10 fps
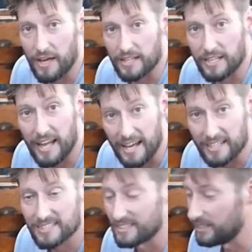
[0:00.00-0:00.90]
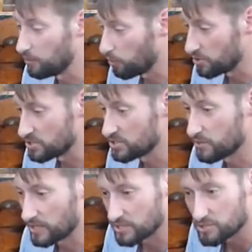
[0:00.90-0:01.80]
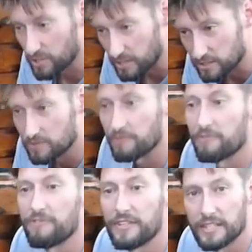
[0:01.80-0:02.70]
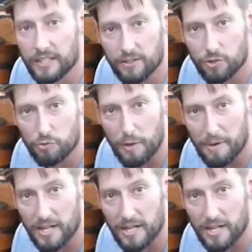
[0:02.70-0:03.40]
and an axe than it was to actually start feeding it through my